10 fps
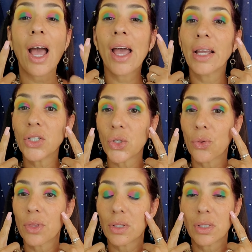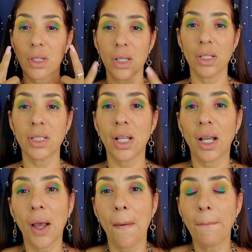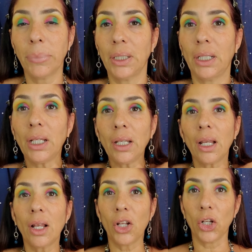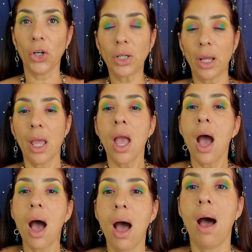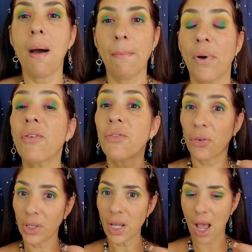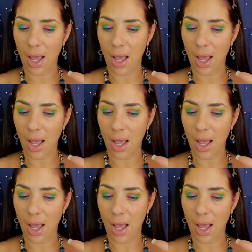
So this is the completed look for the eyes.